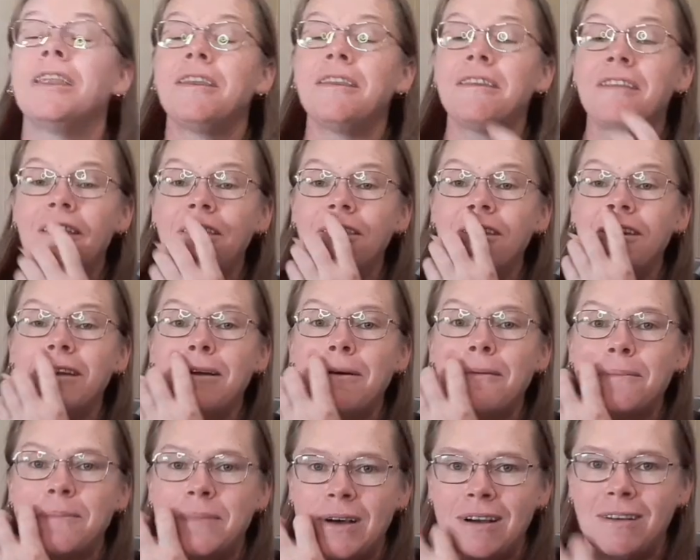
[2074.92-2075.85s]
nothing
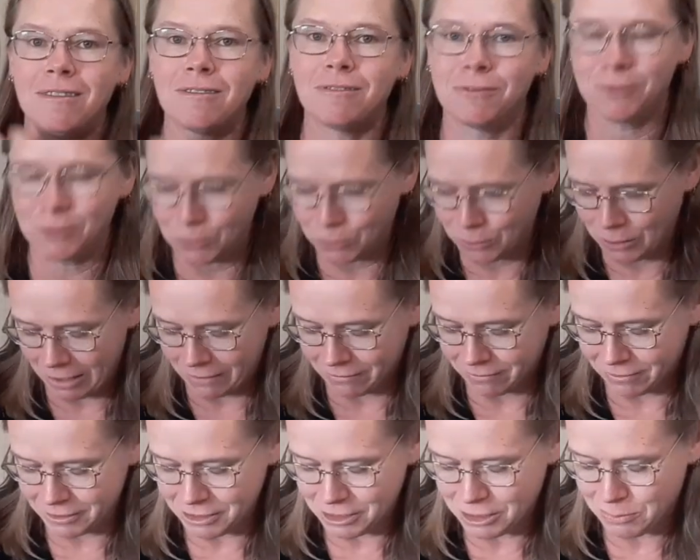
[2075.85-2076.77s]
but full
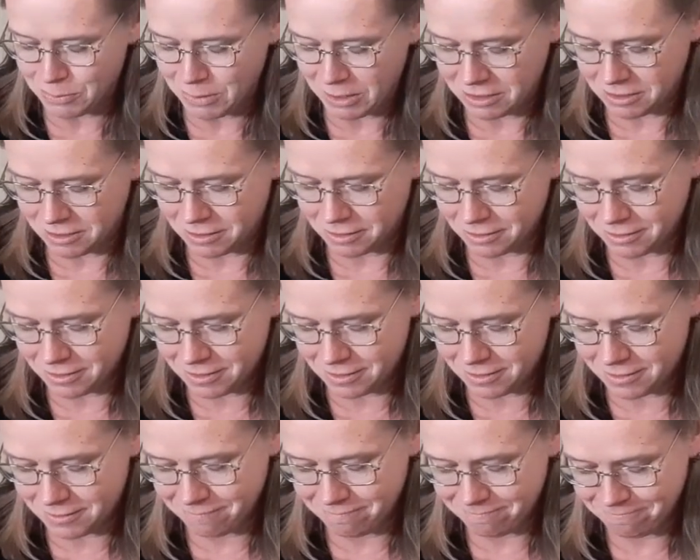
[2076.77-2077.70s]
coverage
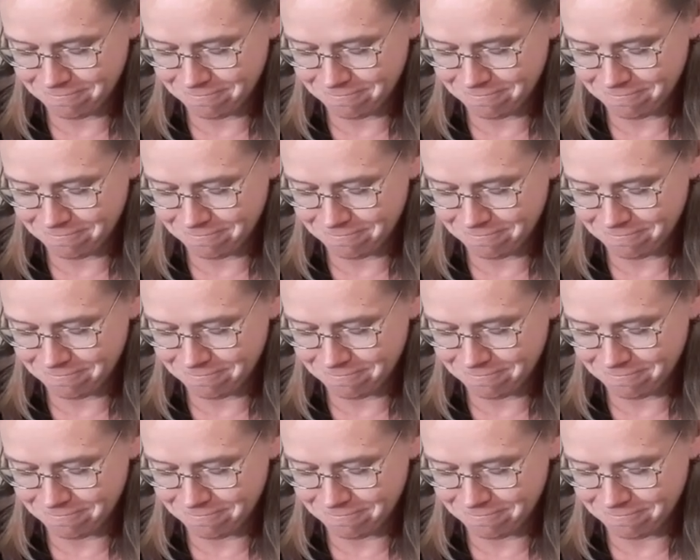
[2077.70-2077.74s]
pieces.